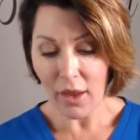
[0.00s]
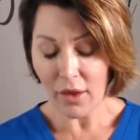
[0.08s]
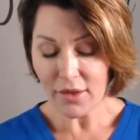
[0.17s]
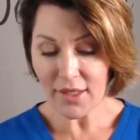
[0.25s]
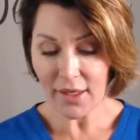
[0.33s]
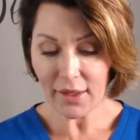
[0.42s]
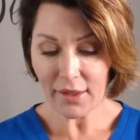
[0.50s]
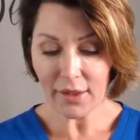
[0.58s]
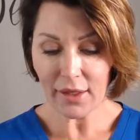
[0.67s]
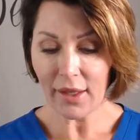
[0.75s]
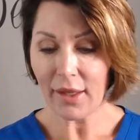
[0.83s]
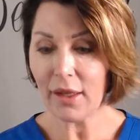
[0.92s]

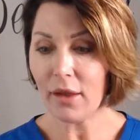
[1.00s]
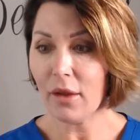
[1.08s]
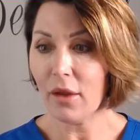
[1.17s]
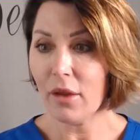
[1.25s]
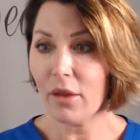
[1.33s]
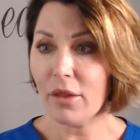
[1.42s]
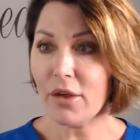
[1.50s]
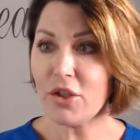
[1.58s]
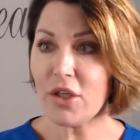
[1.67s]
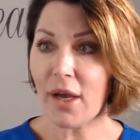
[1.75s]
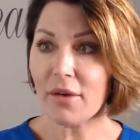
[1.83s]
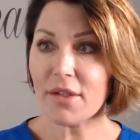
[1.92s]
Secondly, the
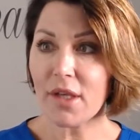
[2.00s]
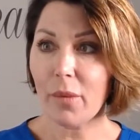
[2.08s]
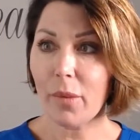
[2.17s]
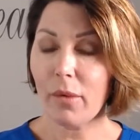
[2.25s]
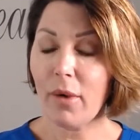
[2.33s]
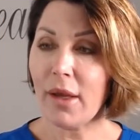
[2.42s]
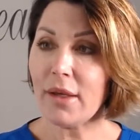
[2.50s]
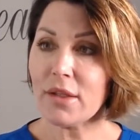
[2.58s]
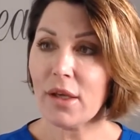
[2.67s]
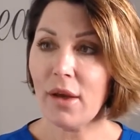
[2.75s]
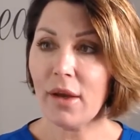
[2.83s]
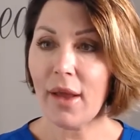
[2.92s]
gel
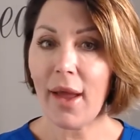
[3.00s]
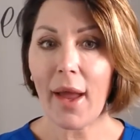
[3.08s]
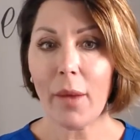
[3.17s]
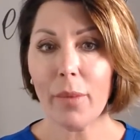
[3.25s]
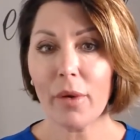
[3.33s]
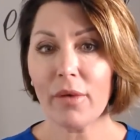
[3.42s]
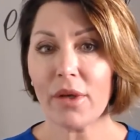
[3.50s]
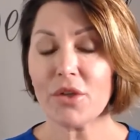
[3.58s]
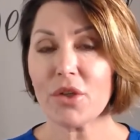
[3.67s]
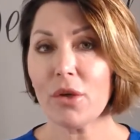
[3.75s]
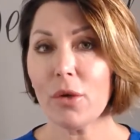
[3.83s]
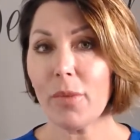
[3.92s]
separator in a heparin
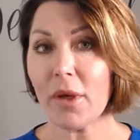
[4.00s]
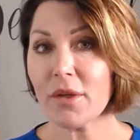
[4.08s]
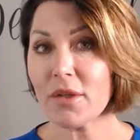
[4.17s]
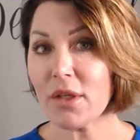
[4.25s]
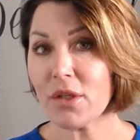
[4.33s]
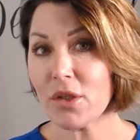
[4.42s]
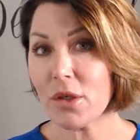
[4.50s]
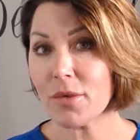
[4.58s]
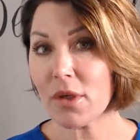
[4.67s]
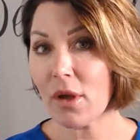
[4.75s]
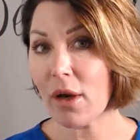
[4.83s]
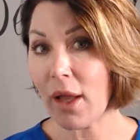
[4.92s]
tube, because these tubes are
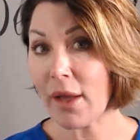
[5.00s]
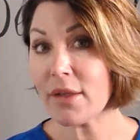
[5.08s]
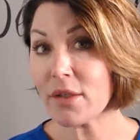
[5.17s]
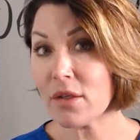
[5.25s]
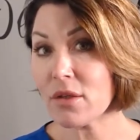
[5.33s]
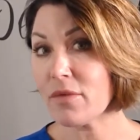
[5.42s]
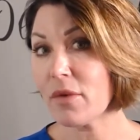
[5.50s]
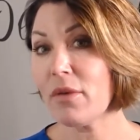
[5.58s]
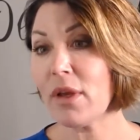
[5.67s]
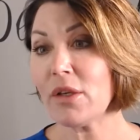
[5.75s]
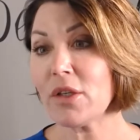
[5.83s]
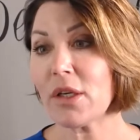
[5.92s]
not licensed for
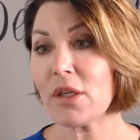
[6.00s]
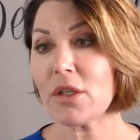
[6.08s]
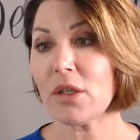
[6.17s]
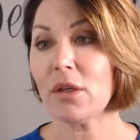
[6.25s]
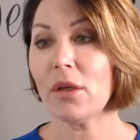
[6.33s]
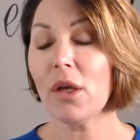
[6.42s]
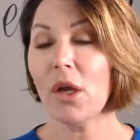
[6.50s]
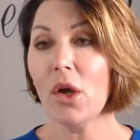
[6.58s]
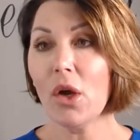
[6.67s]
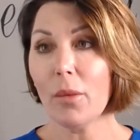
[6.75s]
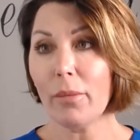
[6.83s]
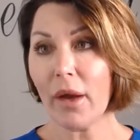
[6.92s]
re-injection,
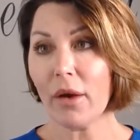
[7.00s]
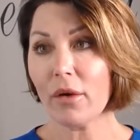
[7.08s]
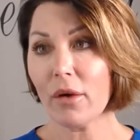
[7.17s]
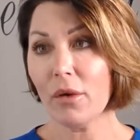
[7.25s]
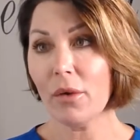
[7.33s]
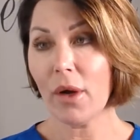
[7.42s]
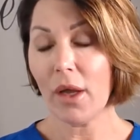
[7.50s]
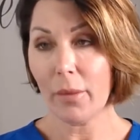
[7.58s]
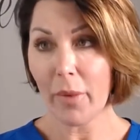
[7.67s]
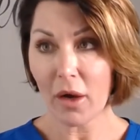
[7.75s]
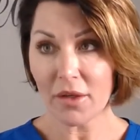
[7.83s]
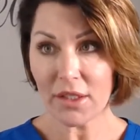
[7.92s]
micro uh,
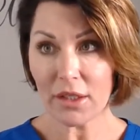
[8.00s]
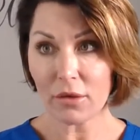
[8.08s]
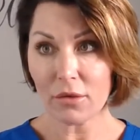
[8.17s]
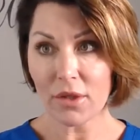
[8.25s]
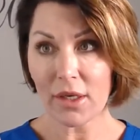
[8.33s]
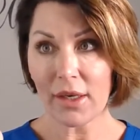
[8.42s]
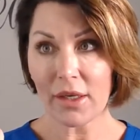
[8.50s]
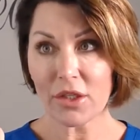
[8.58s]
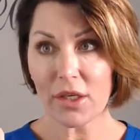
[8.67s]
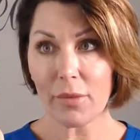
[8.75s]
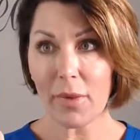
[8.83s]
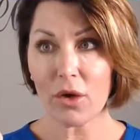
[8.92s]
particles can
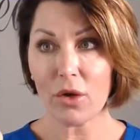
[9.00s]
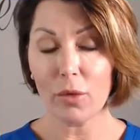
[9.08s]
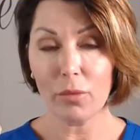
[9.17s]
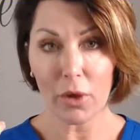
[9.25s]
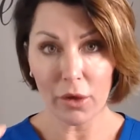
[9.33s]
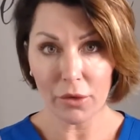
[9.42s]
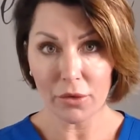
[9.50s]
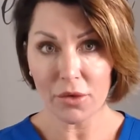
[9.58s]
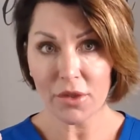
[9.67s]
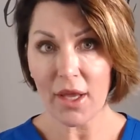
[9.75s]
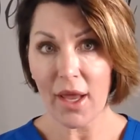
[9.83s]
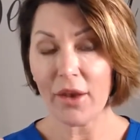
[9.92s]
actually become
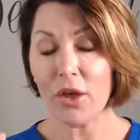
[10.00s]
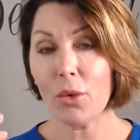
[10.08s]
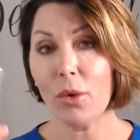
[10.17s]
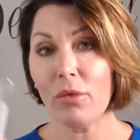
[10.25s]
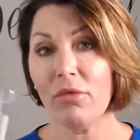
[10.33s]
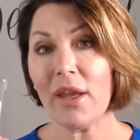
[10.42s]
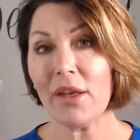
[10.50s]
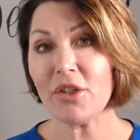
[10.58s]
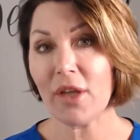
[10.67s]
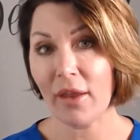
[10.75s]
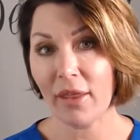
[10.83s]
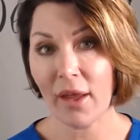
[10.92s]
loose and you will
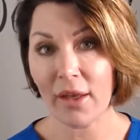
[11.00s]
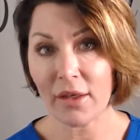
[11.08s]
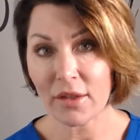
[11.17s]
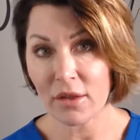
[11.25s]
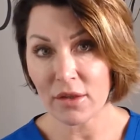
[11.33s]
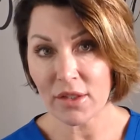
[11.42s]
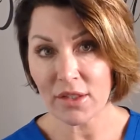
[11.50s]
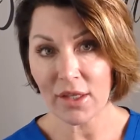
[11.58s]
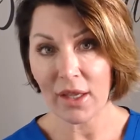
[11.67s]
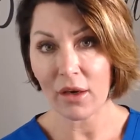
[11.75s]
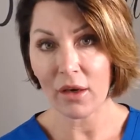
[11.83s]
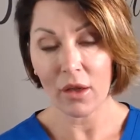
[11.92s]
re-inject that into the
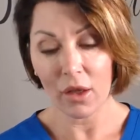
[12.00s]
skin